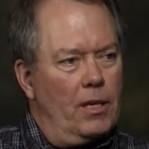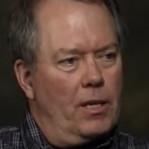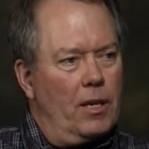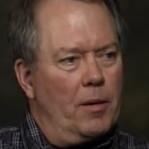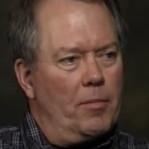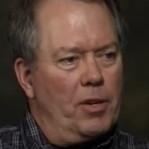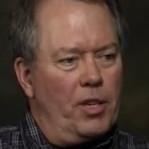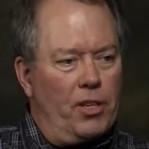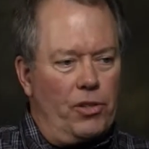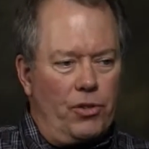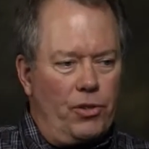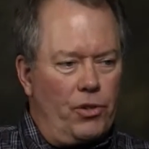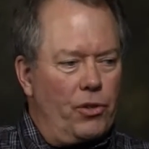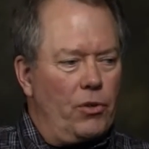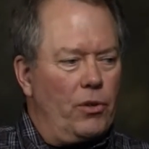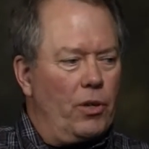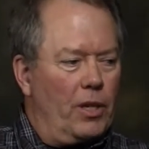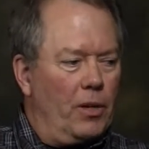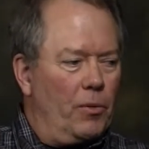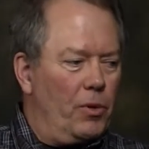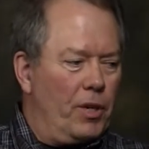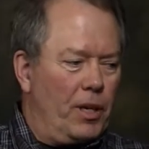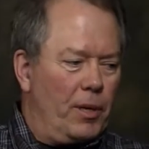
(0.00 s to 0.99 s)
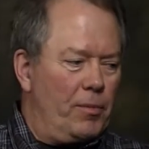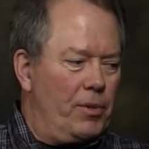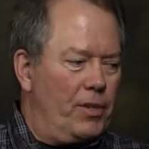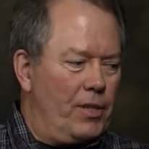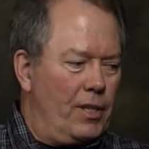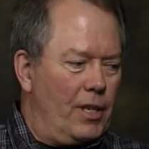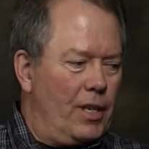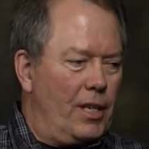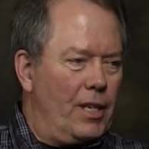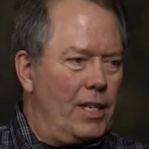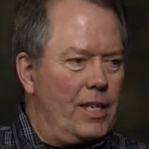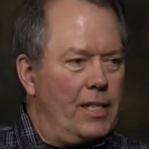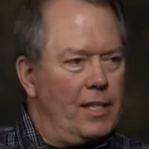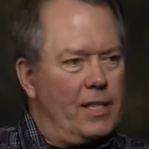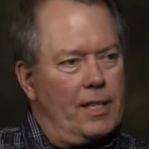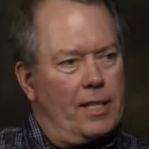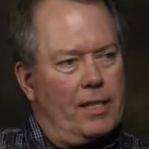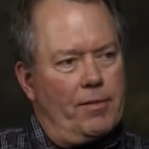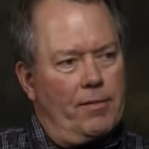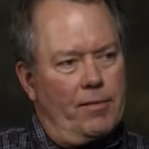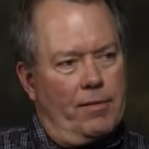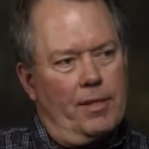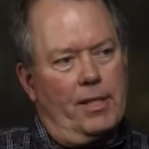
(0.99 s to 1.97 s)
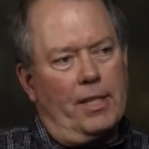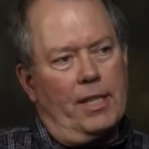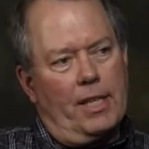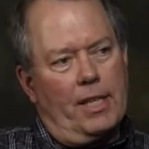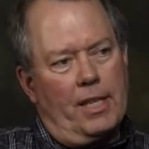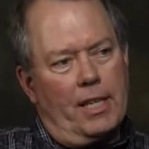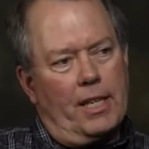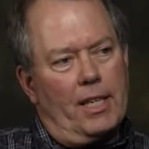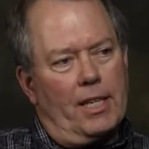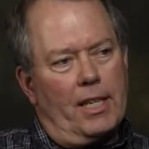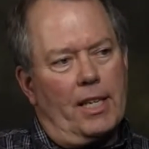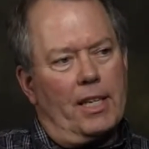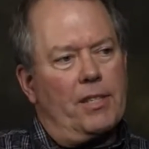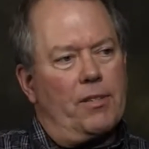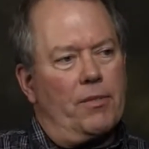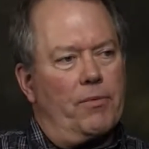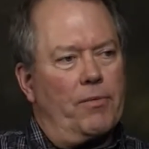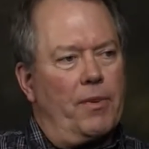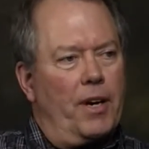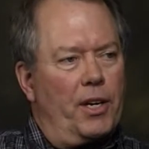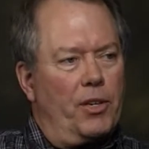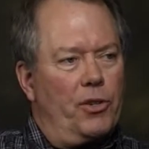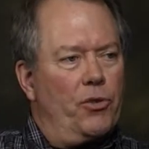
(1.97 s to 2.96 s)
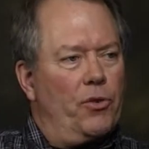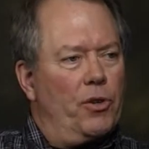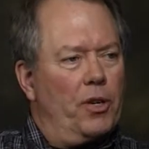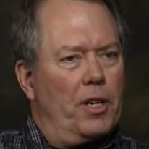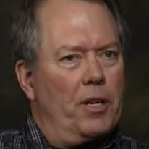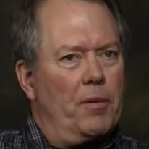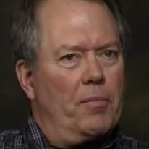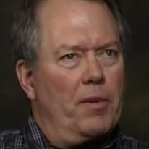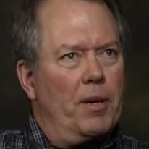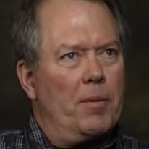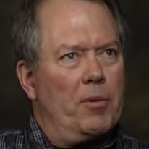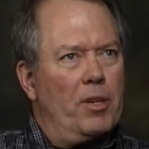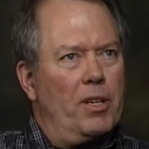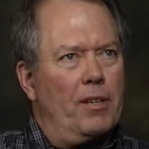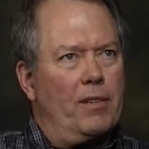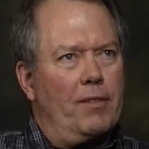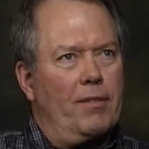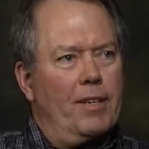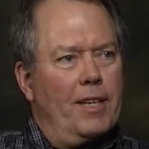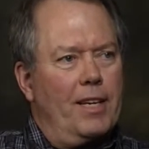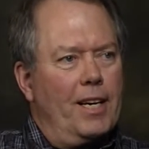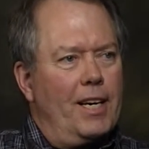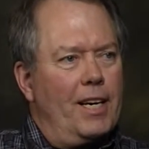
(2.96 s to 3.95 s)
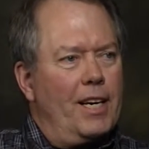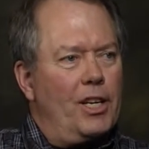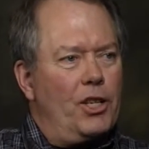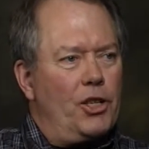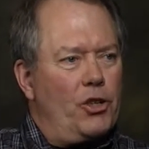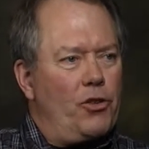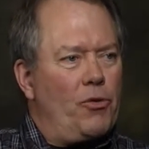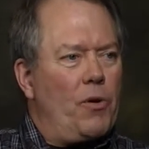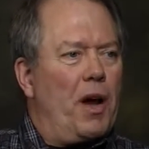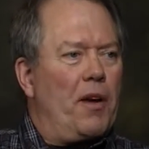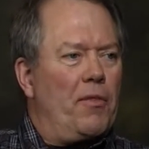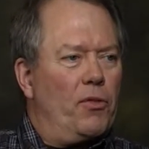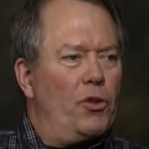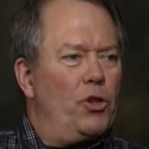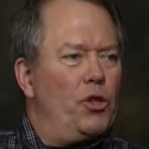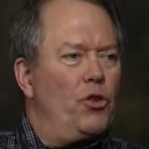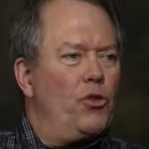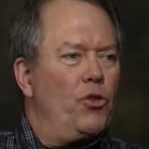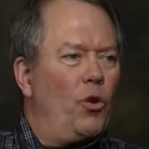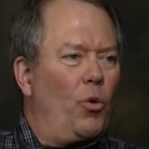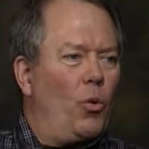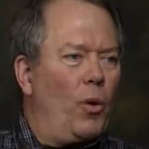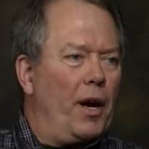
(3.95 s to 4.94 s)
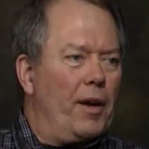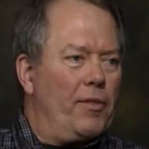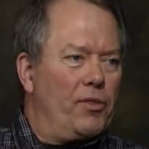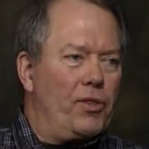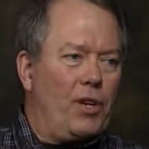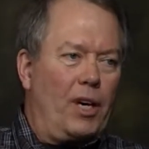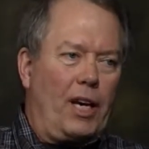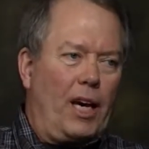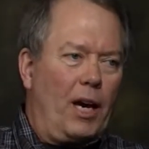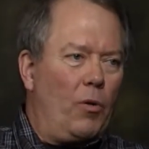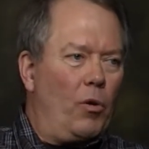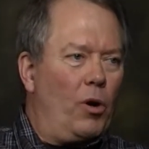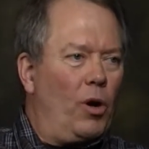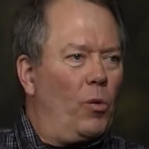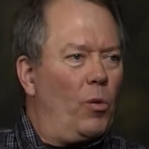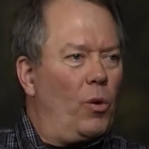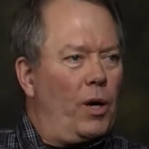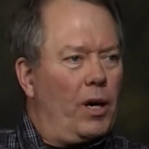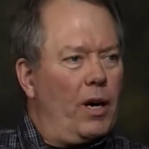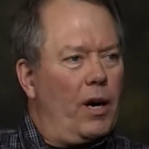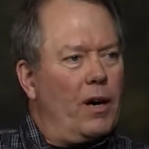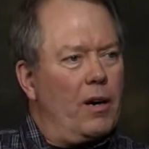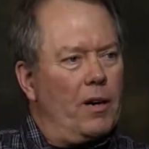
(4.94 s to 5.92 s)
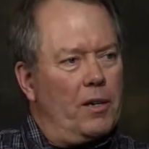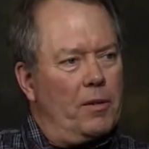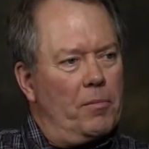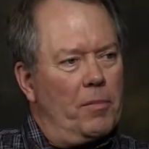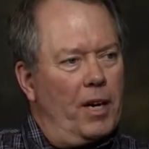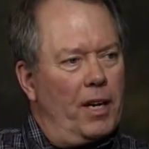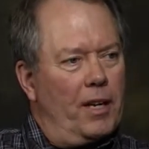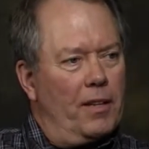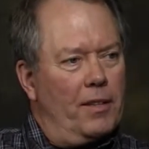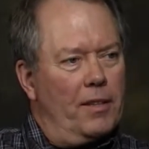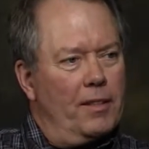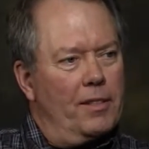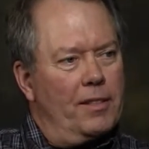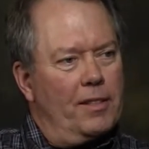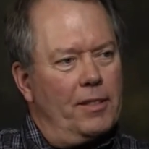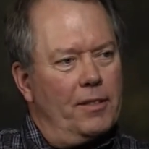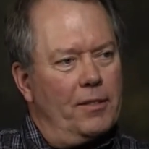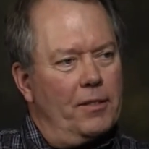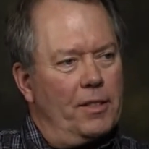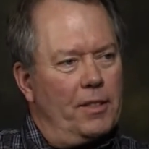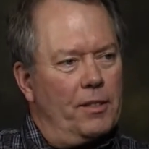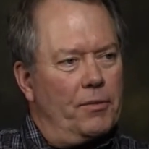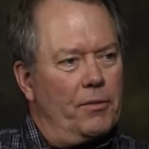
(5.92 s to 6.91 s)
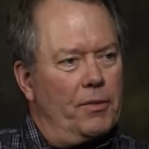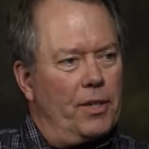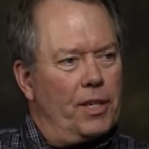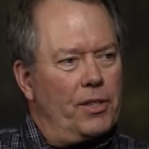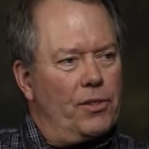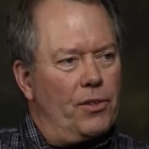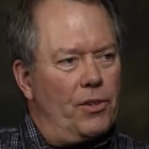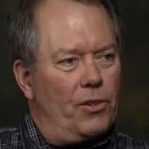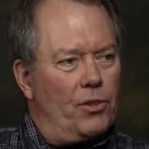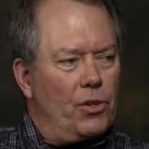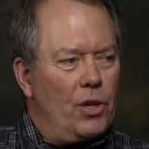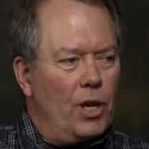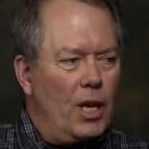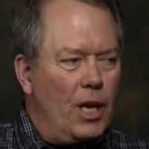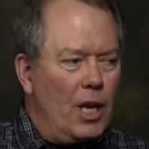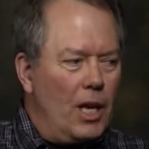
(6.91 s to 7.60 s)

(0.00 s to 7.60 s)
I mean, certainly what I'm seeing does have, it does affect you, and it maybe it, it strengthens you in a way of saying, I want to work hard to make, to, to fix this.